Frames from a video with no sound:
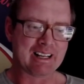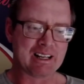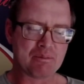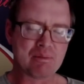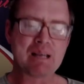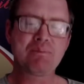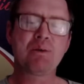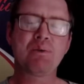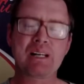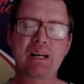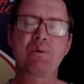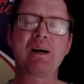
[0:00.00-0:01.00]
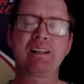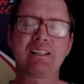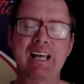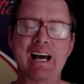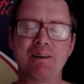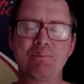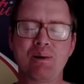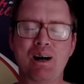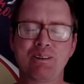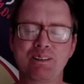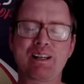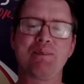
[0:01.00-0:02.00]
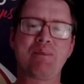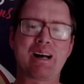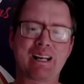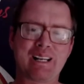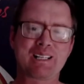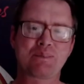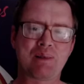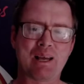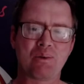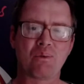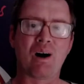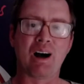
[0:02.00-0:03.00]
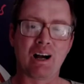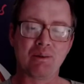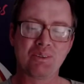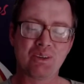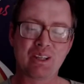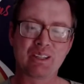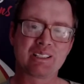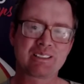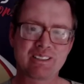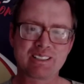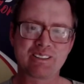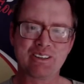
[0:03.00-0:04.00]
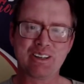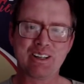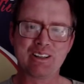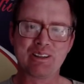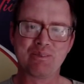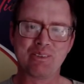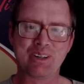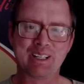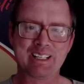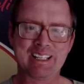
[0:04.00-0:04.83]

Maybe when I wake up, I'll come back and explain why I'm doing this early in the morning.